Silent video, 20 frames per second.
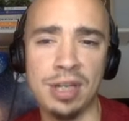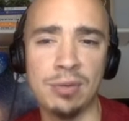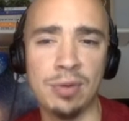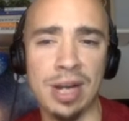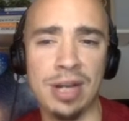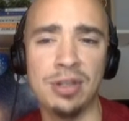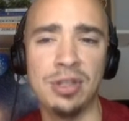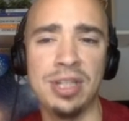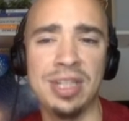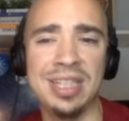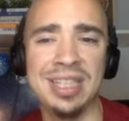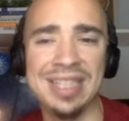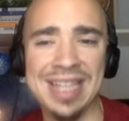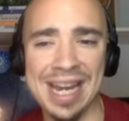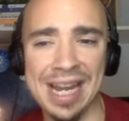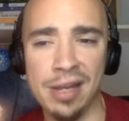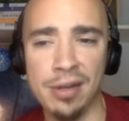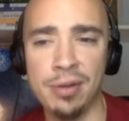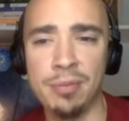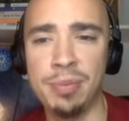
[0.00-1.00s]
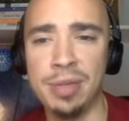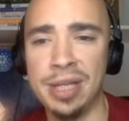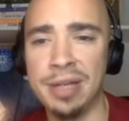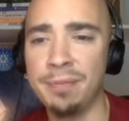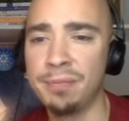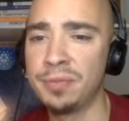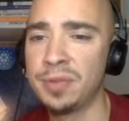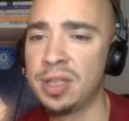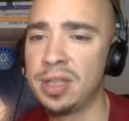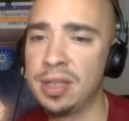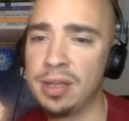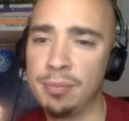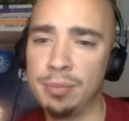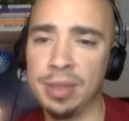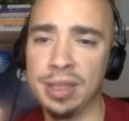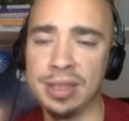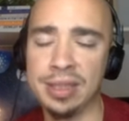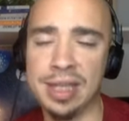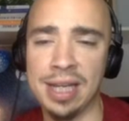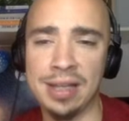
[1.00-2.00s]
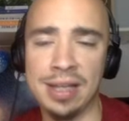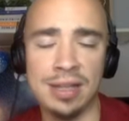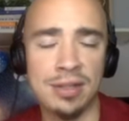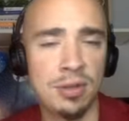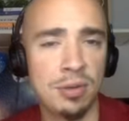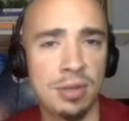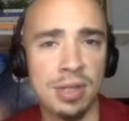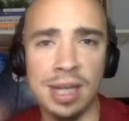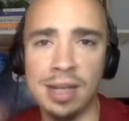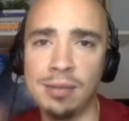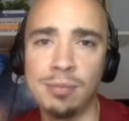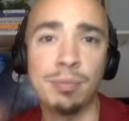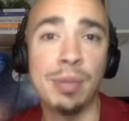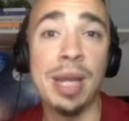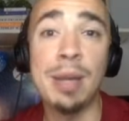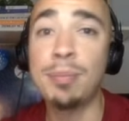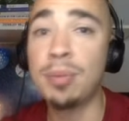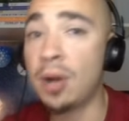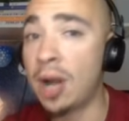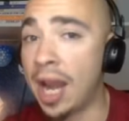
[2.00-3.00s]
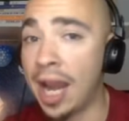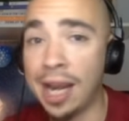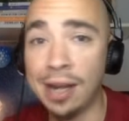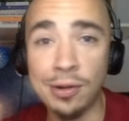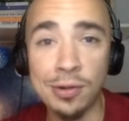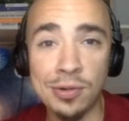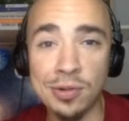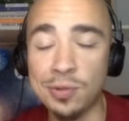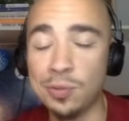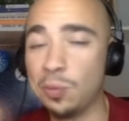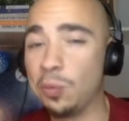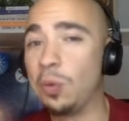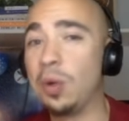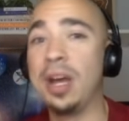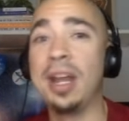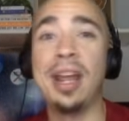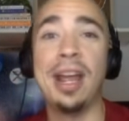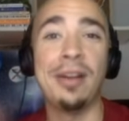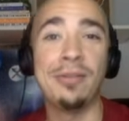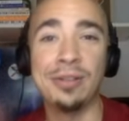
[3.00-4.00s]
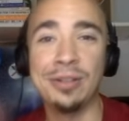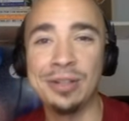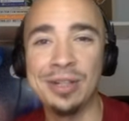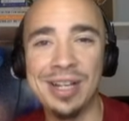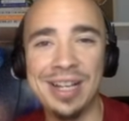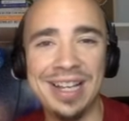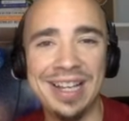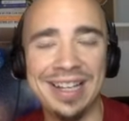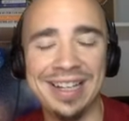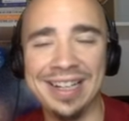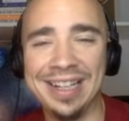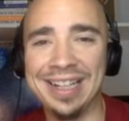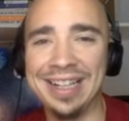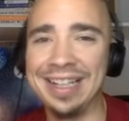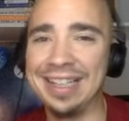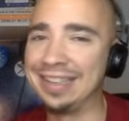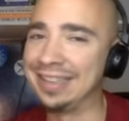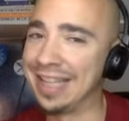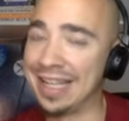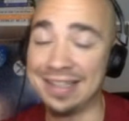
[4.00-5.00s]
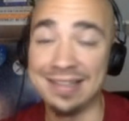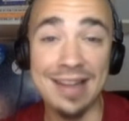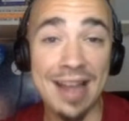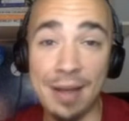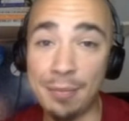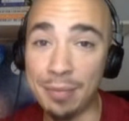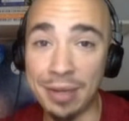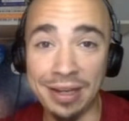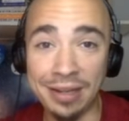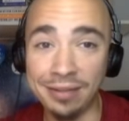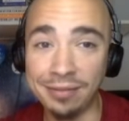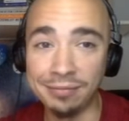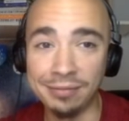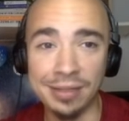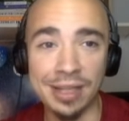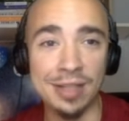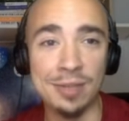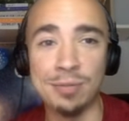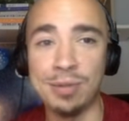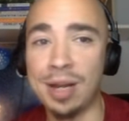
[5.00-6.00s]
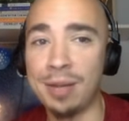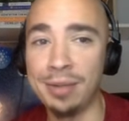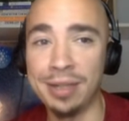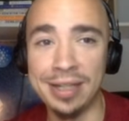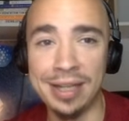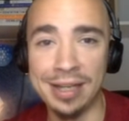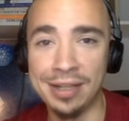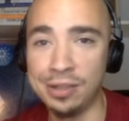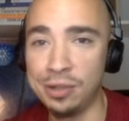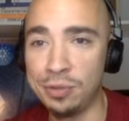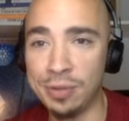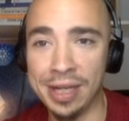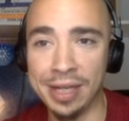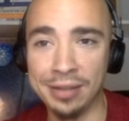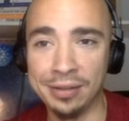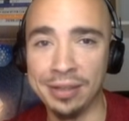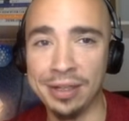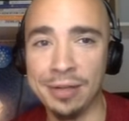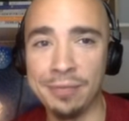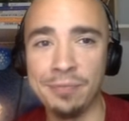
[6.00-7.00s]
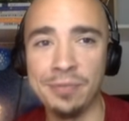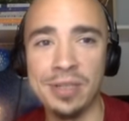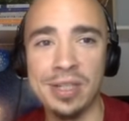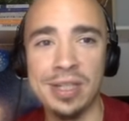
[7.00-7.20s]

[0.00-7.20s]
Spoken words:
We're actually down a bit, but that's okay. Paper handers, whatever. That's not me. That's probably not you out there.